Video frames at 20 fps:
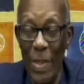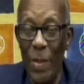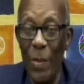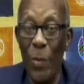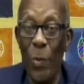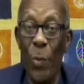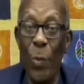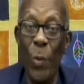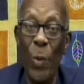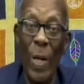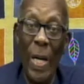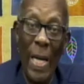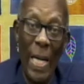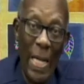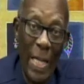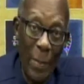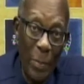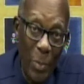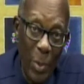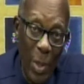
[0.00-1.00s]

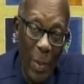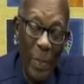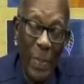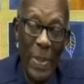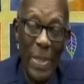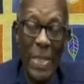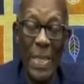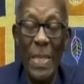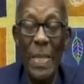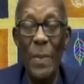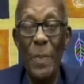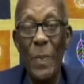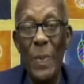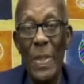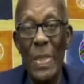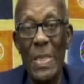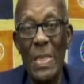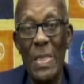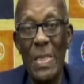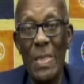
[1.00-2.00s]
Real property,
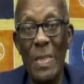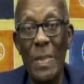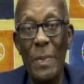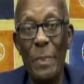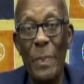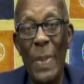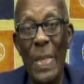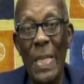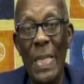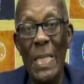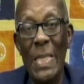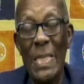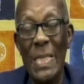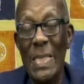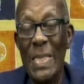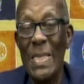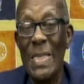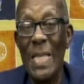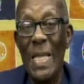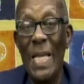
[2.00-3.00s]
which
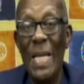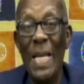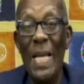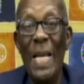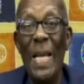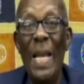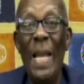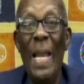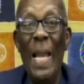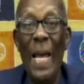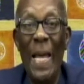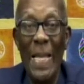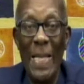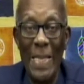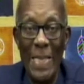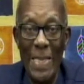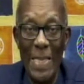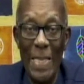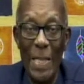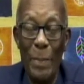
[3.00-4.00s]
means
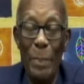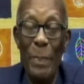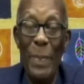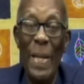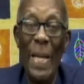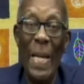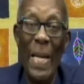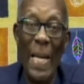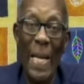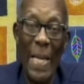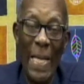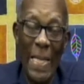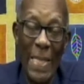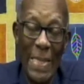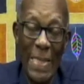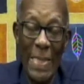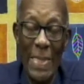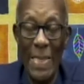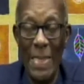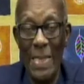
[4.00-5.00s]
land and
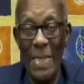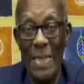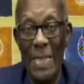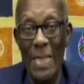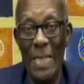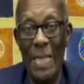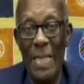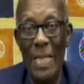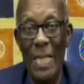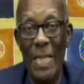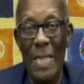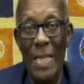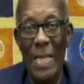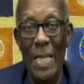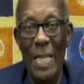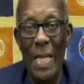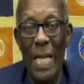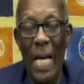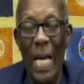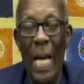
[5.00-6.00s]
buildings,
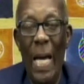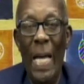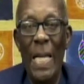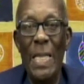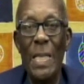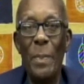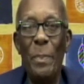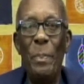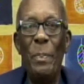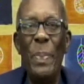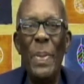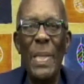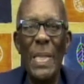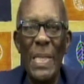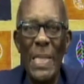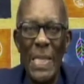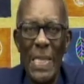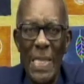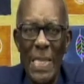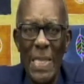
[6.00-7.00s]
and the
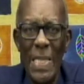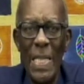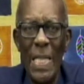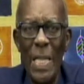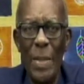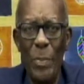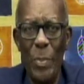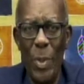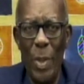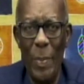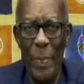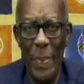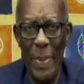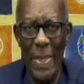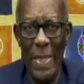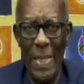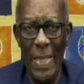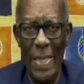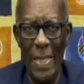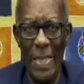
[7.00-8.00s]
personal
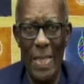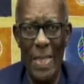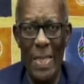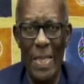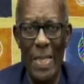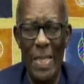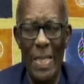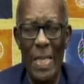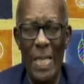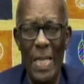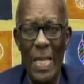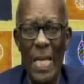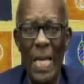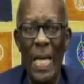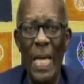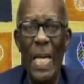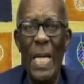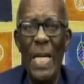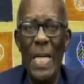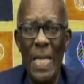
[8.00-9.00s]
property,
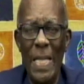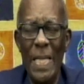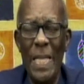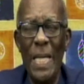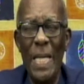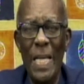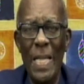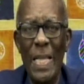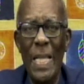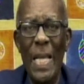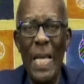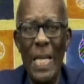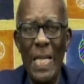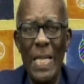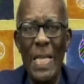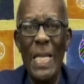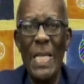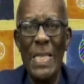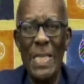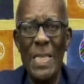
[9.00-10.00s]
anything that
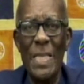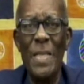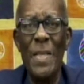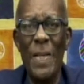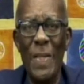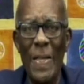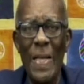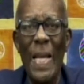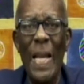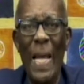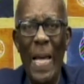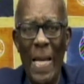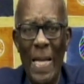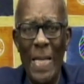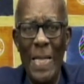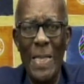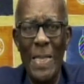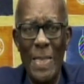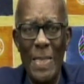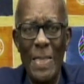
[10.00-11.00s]
is not
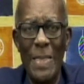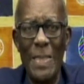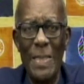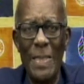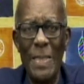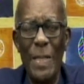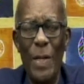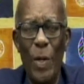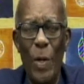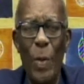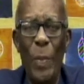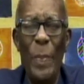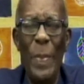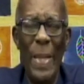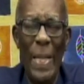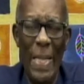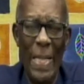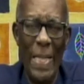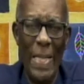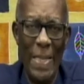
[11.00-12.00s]
land or
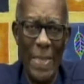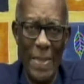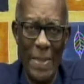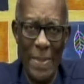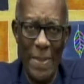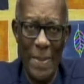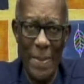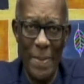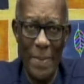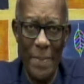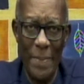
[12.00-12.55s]
buildings.